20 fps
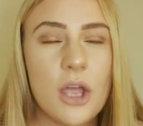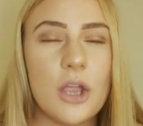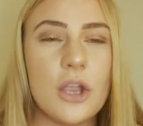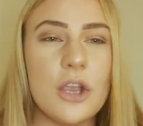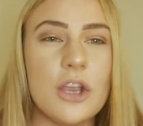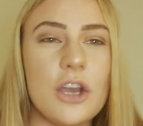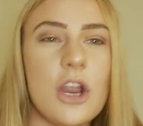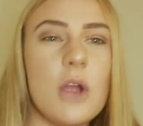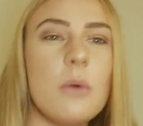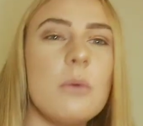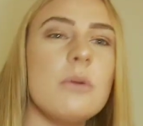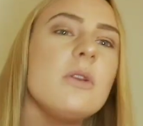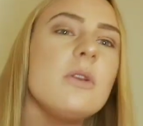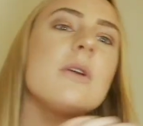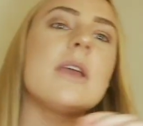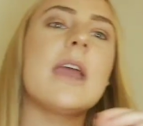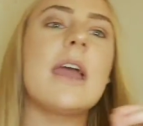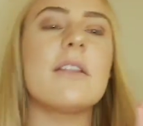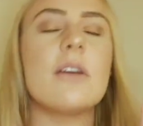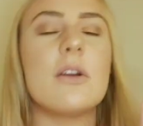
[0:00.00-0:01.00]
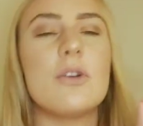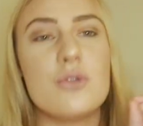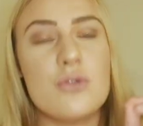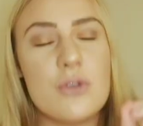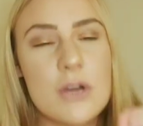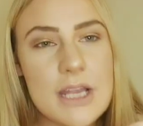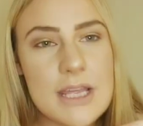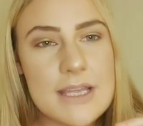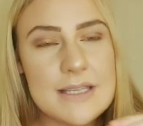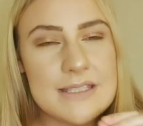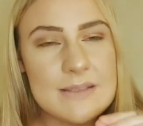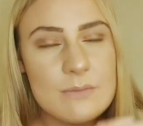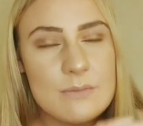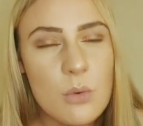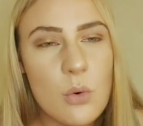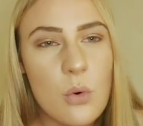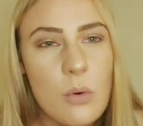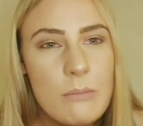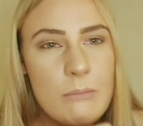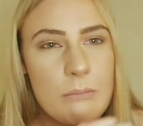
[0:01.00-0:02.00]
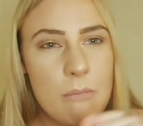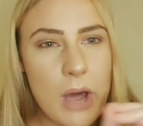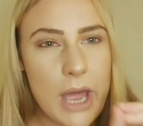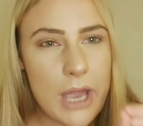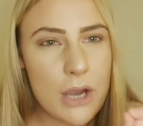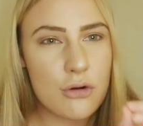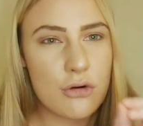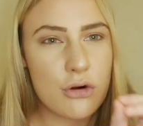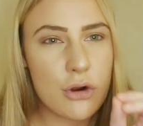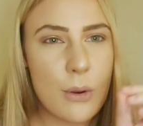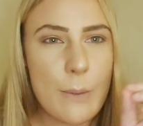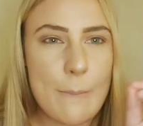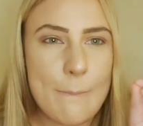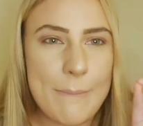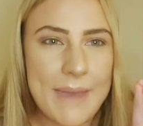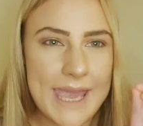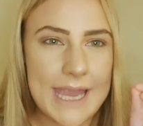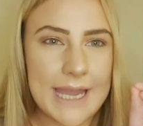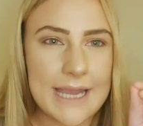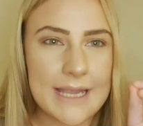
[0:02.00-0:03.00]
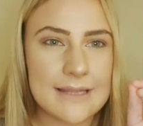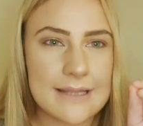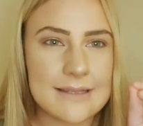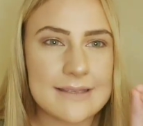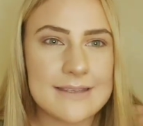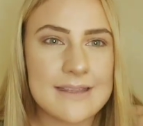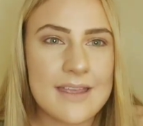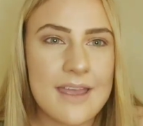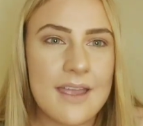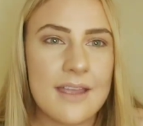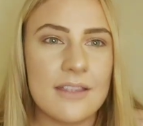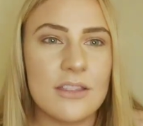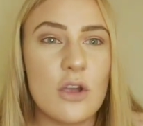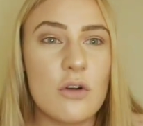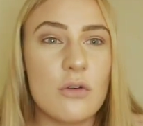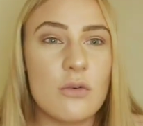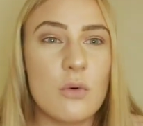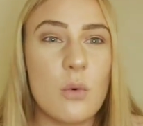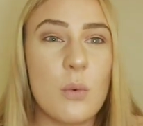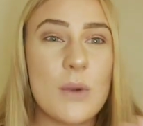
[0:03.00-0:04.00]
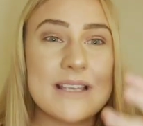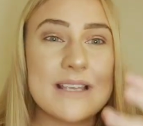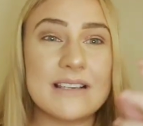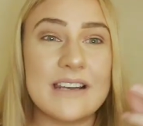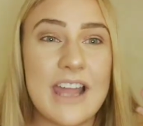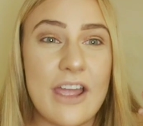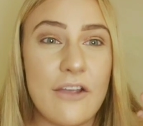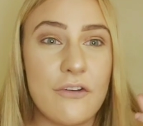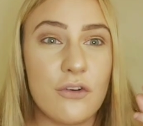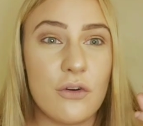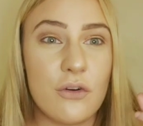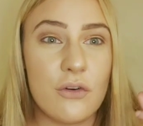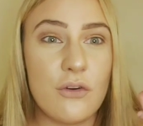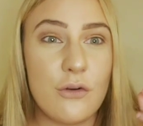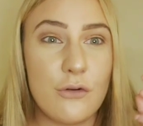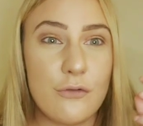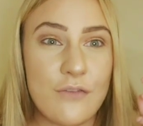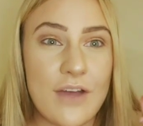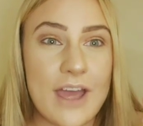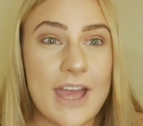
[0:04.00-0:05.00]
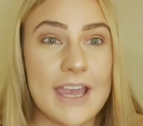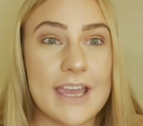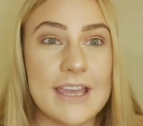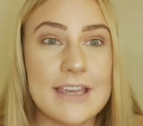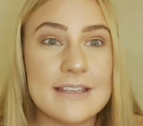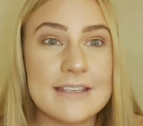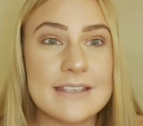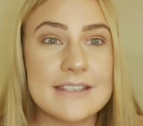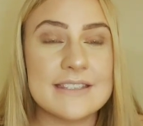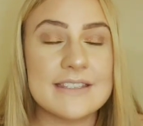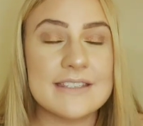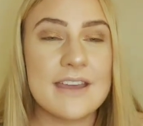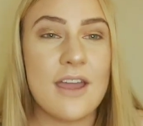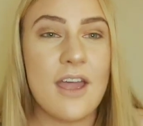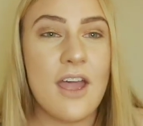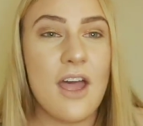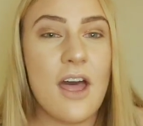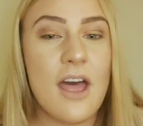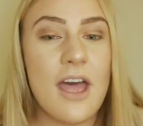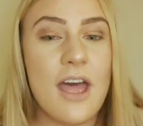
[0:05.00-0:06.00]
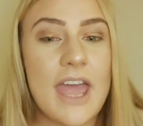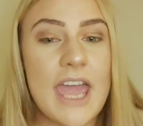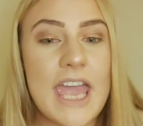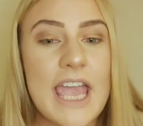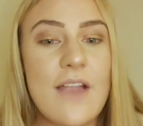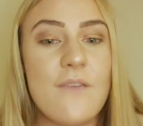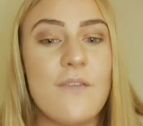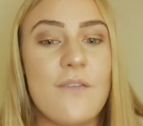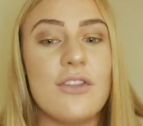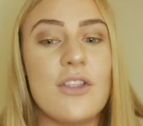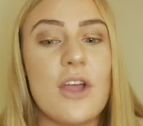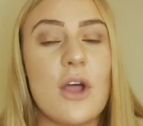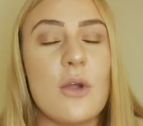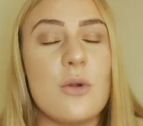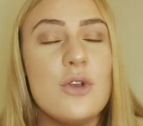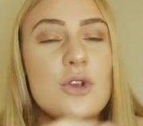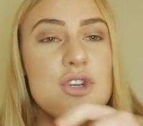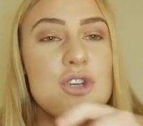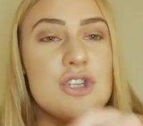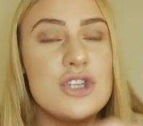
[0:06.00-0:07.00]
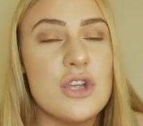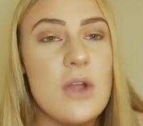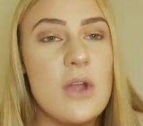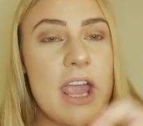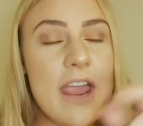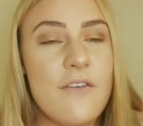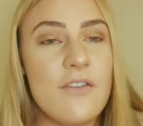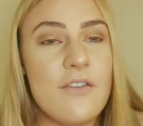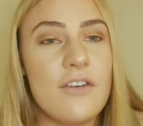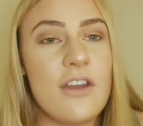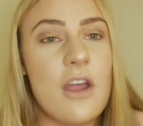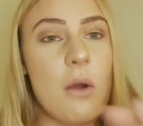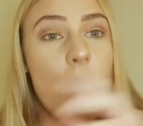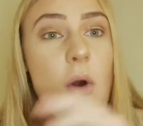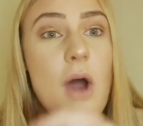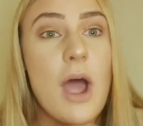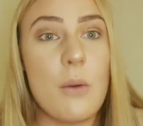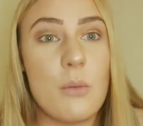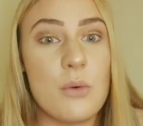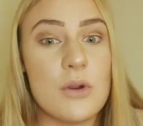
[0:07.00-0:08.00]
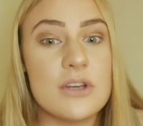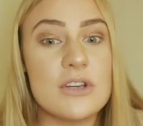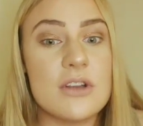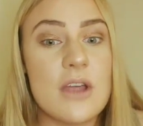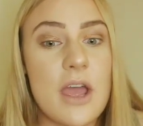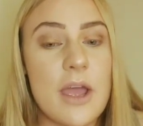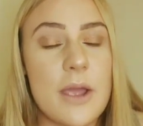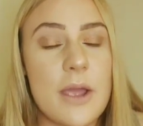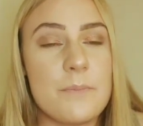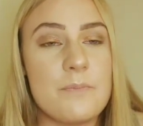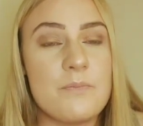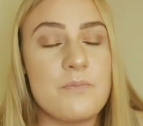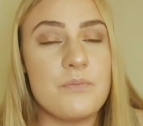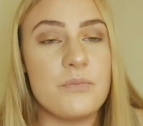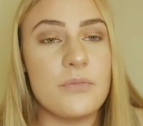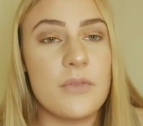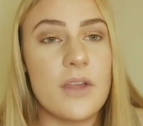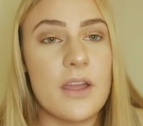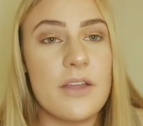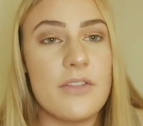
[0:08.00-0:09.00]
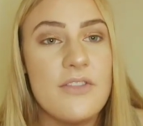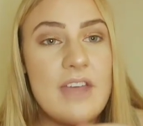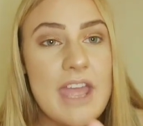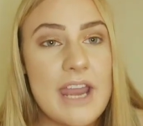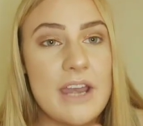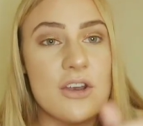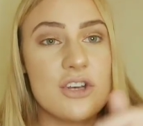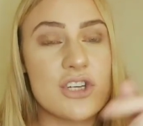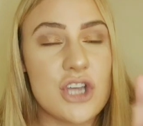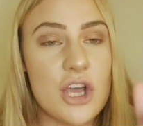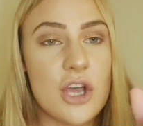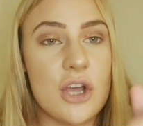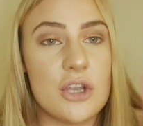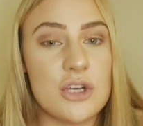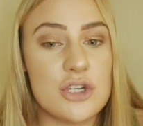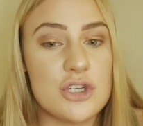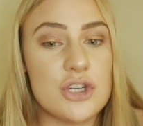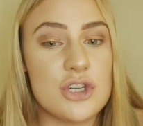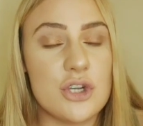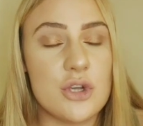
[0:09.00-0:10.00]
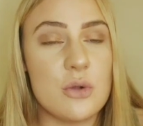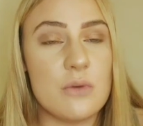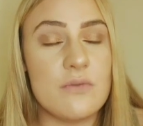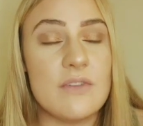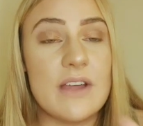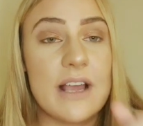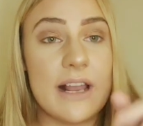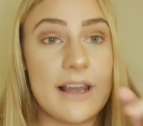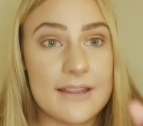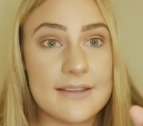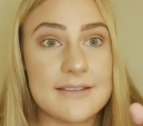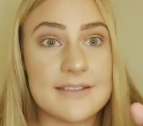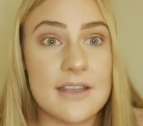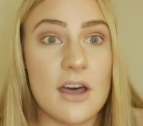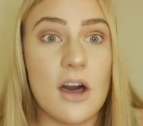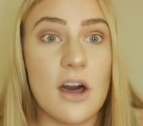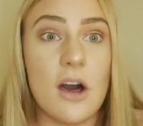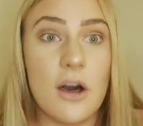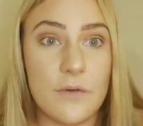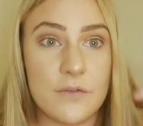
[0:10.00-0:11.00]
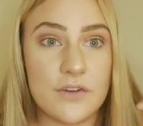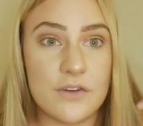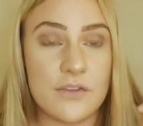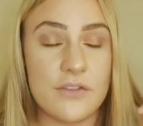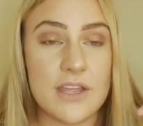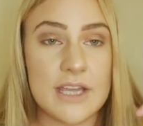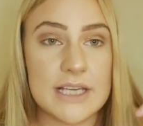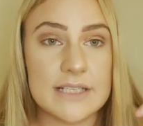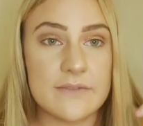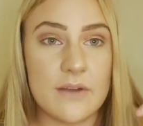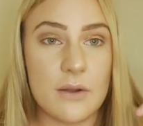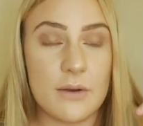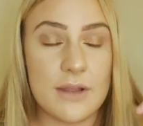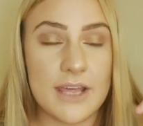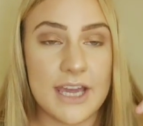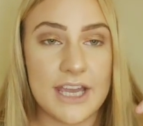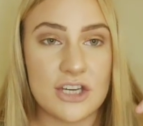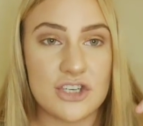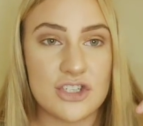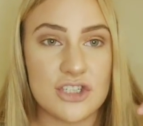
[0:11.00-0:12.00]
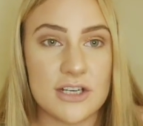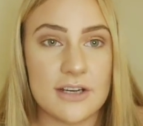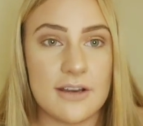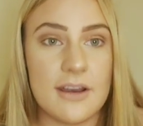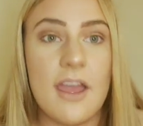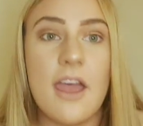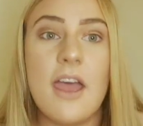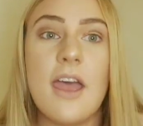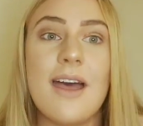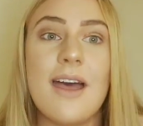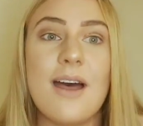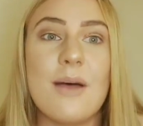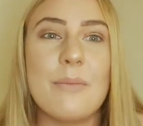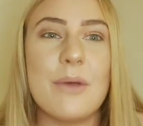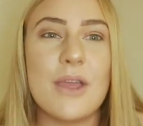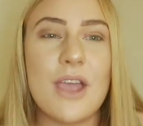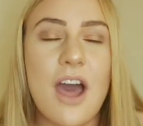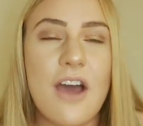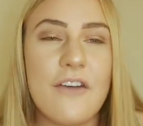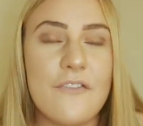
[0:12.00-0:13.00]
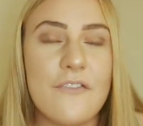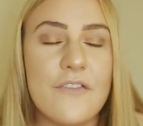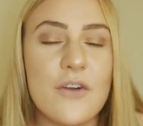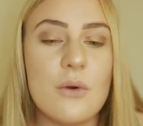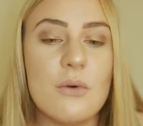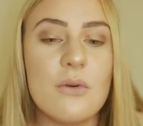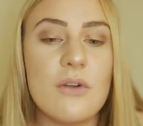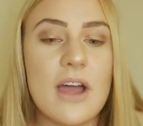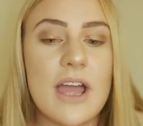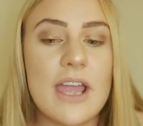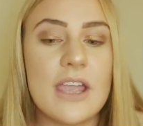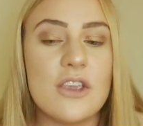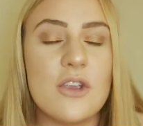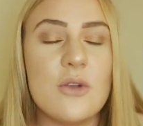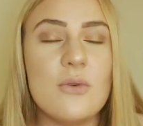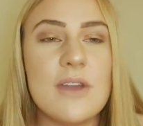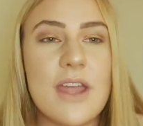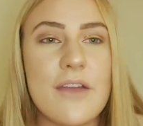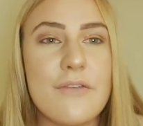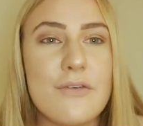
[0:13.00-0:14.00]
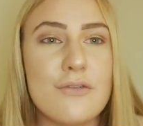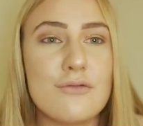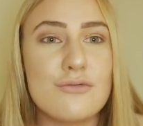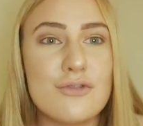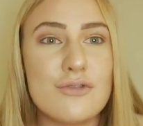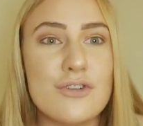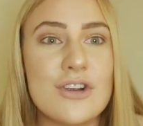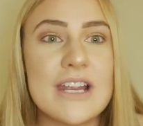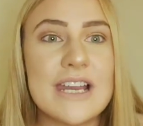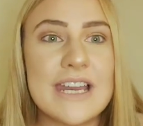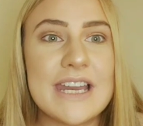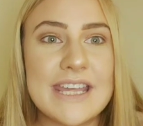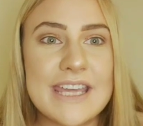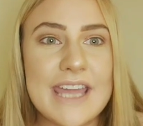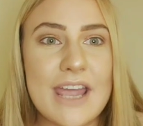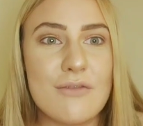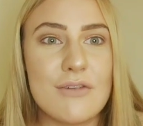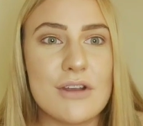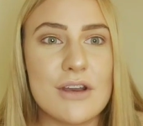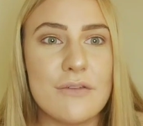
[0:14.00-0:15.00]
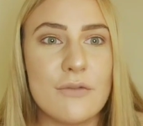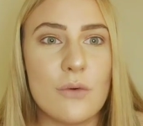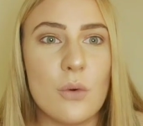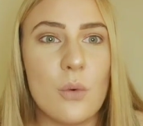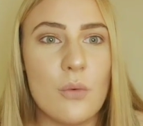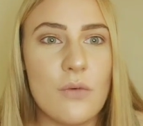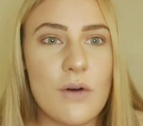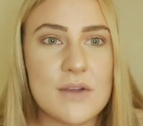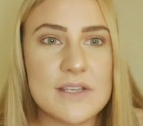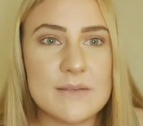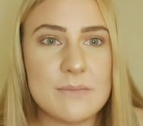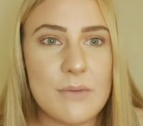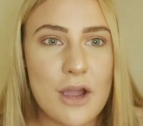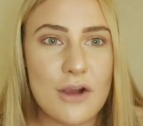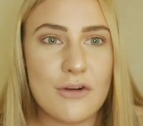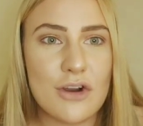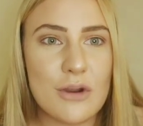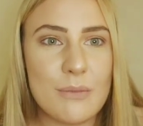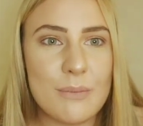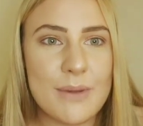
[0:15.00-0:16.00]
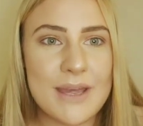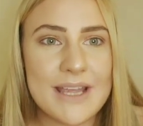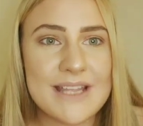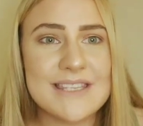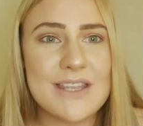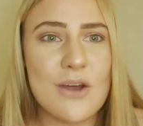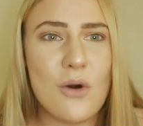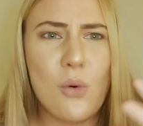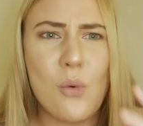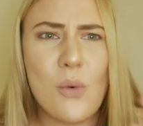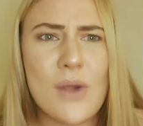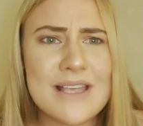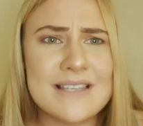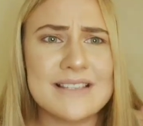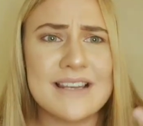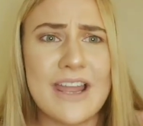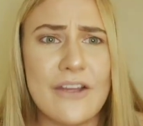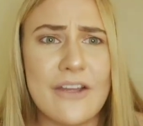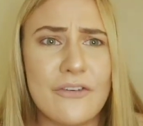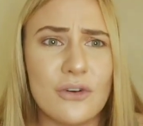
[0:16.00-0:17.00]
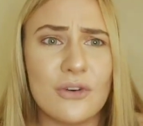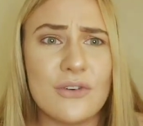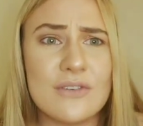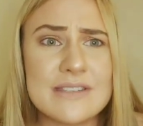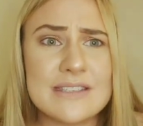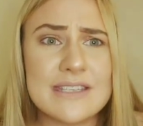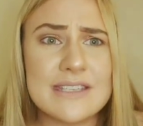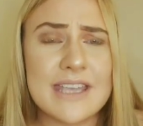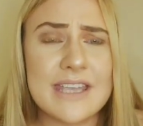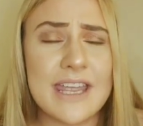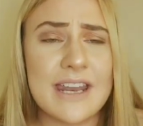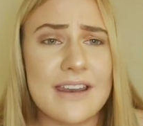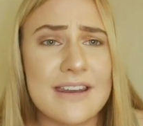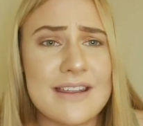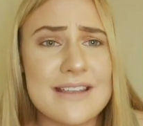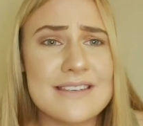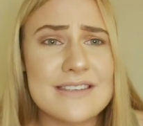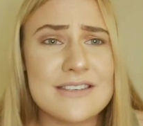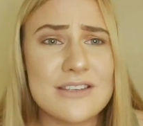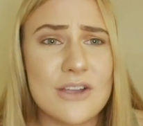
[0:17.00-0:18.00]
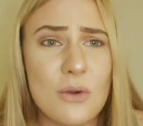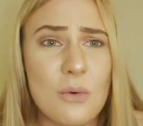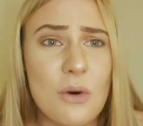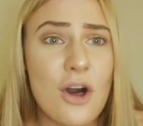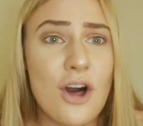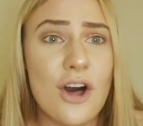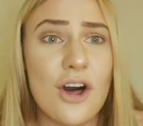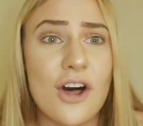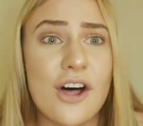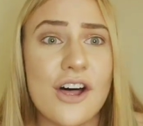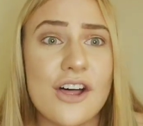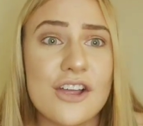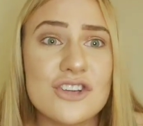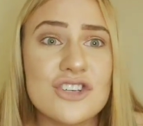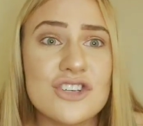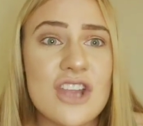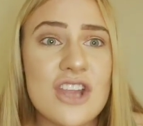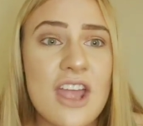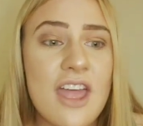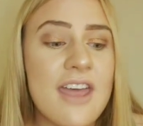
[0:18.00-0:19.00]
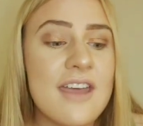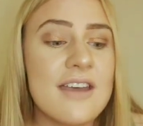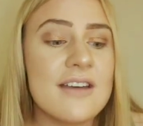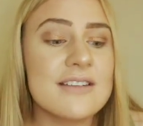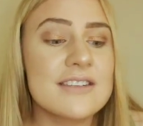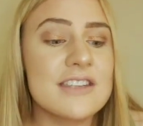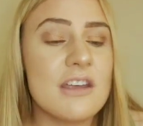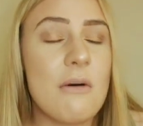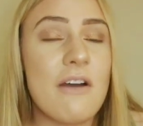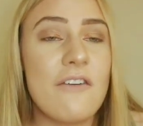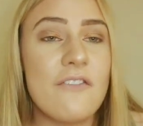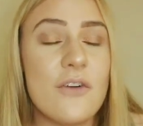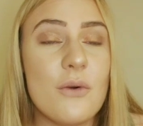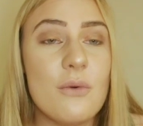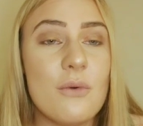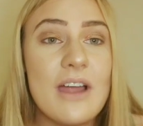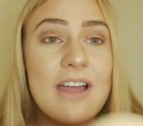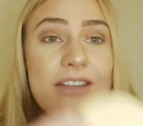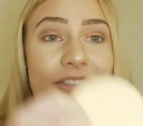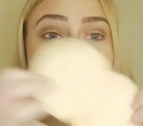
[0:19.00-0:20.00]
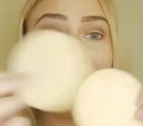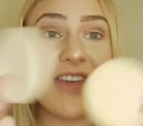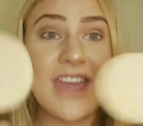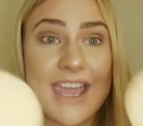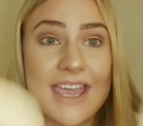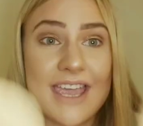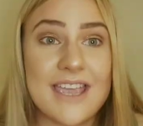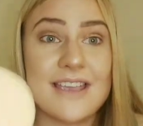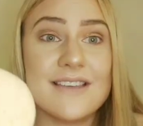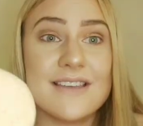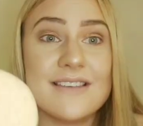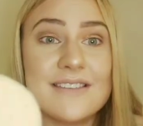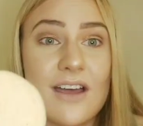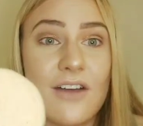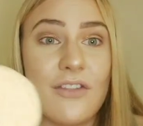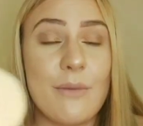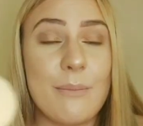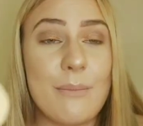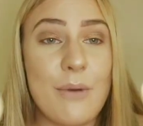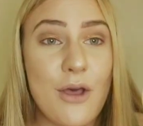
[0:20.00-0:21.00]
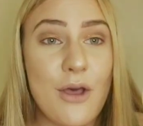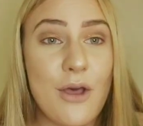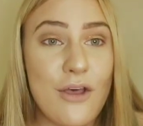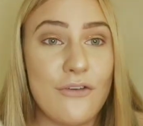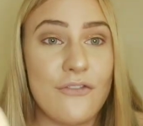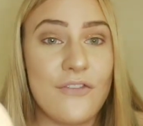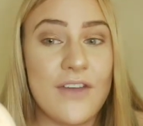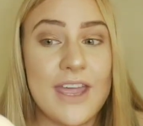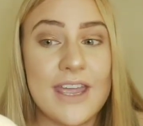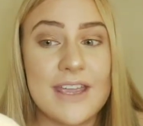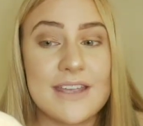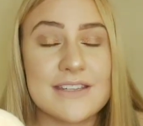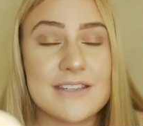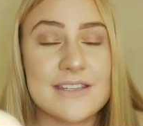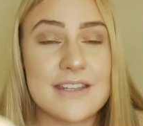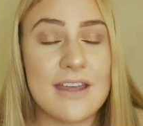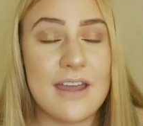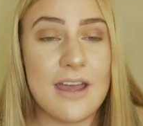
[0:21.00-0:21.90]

when you get those really small micro beads that are always left on your face, even though I would then turn to the cleanser after the exfoliation, but I feel like you never really get rid of all those micro beads. They're always left on your skin and it's so harsh. So I feel like these are the perfect